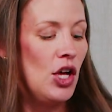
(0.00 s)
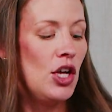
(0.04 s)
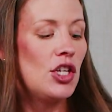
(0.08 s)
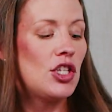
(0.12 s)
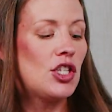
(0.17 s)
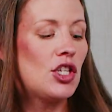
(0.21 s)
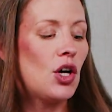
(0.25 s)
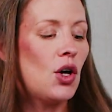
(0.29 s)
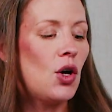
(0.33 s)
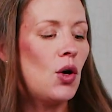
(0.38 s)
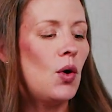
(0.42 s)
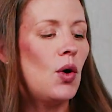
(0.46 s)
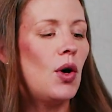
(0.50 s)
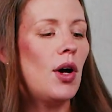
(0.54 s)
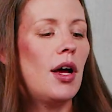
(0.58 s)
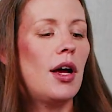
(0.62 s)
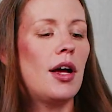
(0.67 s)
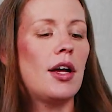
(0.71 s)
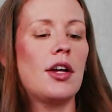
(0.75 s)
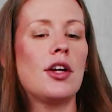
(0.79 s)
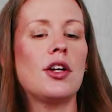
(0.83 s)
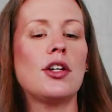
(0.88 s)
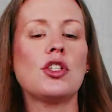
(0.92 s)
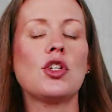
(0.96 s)
So
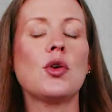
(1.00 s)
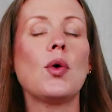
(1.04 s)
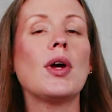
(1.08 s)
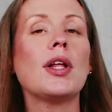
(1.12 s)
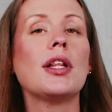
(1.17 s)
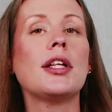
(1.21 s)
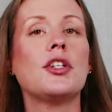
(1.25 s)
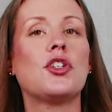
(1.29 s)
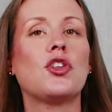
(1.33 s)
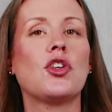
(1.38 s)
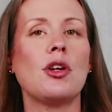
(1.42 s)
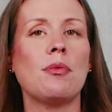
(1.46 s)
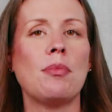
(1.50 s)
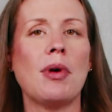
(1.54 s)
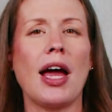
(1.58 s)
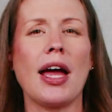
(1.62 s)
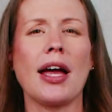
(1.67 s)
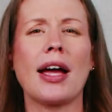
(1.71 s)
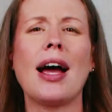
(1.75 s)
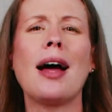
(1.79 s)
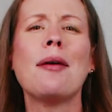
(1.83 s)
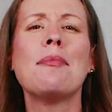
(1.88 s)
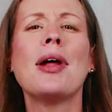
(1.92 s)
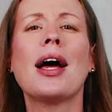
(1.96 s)
toiletry
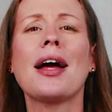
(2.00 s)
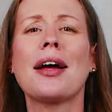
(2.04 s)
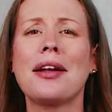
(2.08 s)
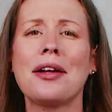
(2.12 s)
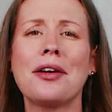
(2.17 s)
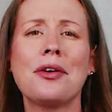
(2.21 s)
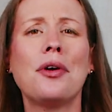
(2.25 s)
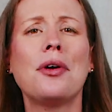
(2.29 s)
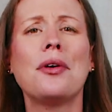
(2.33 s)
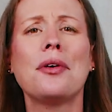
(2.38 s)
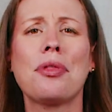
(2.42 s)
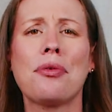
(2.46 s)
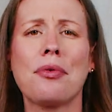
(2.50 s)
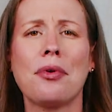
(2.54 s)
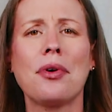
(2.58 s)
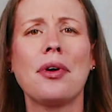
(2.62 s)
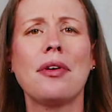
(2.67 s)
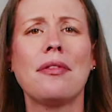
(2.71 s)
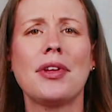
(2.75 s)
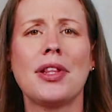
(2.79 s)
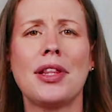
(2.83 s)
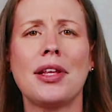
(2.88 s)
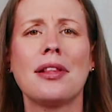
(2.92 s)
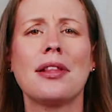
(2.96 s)
bag. I'm not going to go through
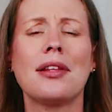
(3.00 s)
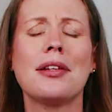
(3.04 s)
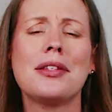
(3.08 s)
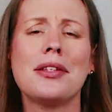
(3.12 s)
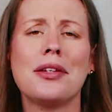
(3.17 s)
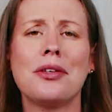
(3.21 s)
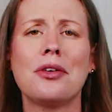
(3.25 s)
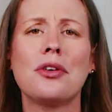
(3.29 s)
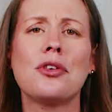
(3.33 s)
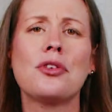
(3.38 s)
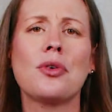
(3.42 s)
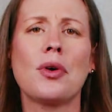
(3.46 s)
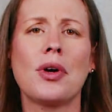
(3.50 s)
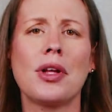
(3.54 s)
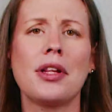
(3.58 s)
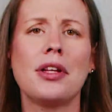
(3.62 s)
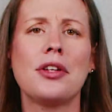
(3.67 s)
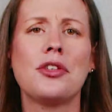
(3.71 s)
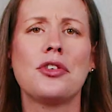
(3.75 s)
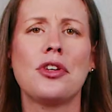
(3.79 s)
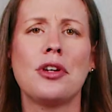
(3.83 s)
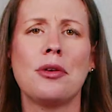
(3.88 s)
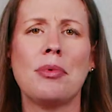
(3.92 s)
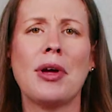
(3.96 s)
everything that's in your
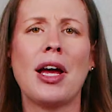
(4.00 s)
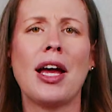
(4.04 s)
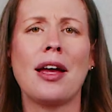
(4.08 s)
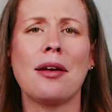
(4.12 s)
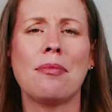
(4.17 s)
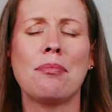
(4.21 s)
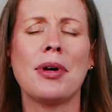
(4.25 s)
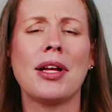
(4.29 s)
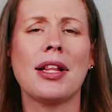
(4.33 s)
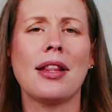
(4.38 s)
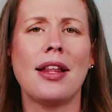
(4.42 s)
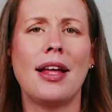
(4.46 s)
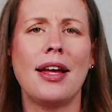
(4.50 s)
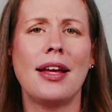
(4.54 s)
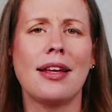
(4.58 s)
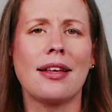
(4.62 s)
toiletry bag, but